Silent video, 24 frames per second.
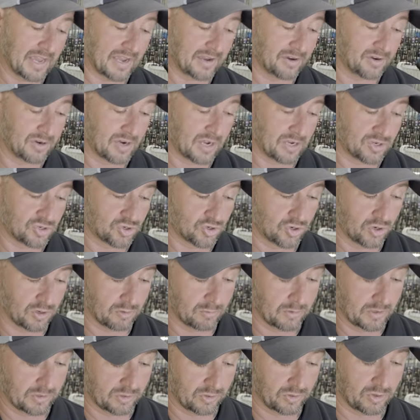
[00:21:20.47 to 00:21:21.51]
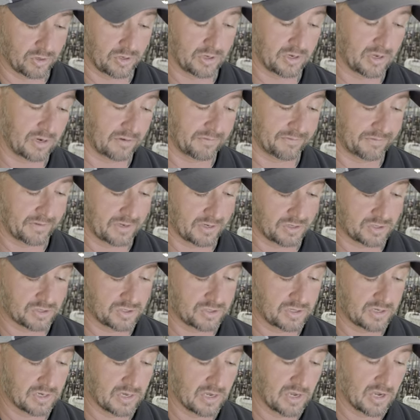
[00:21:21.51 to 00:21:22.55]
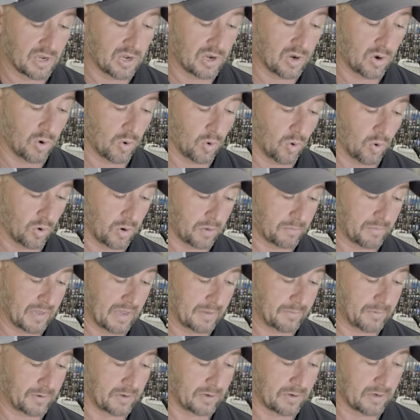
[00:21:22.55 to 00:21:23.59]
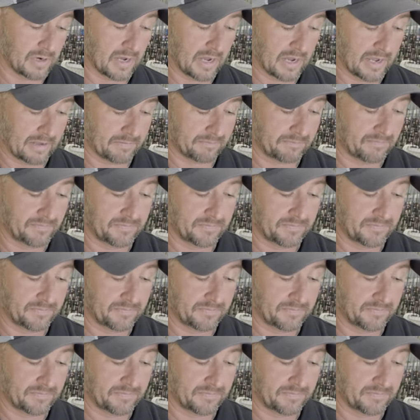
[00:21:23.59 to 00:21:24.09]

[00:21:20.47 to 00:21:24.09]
you're not sure what lure you're going to fish, or maybe you're not